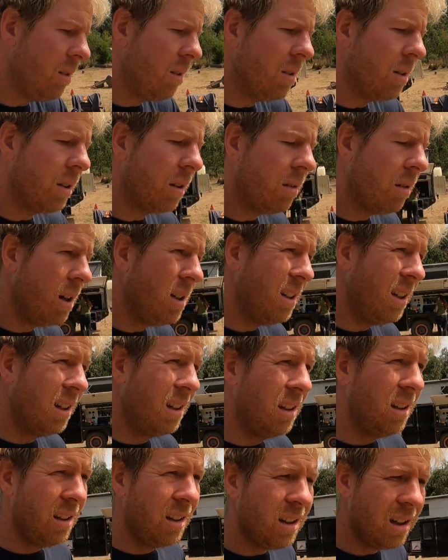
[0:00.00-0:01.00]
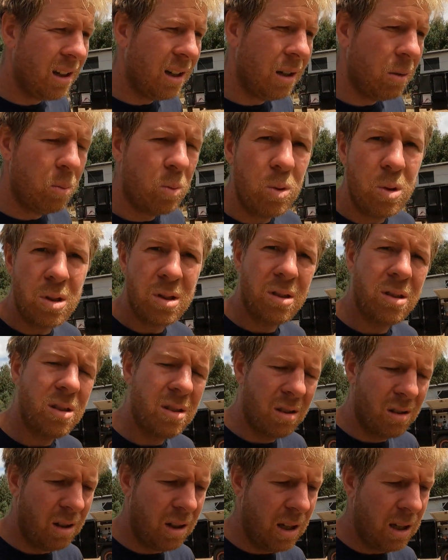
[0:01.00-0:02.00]
on the creek,
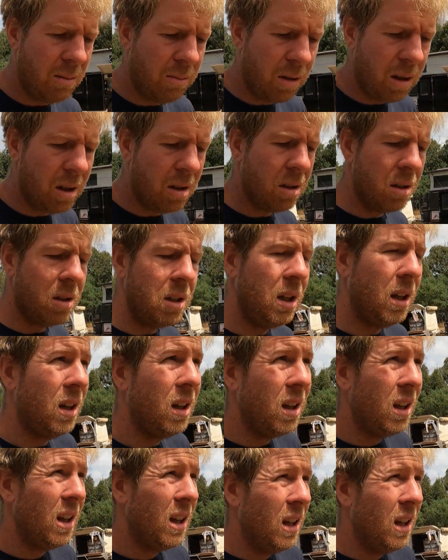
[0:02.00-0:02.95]
Woods Campground, I think.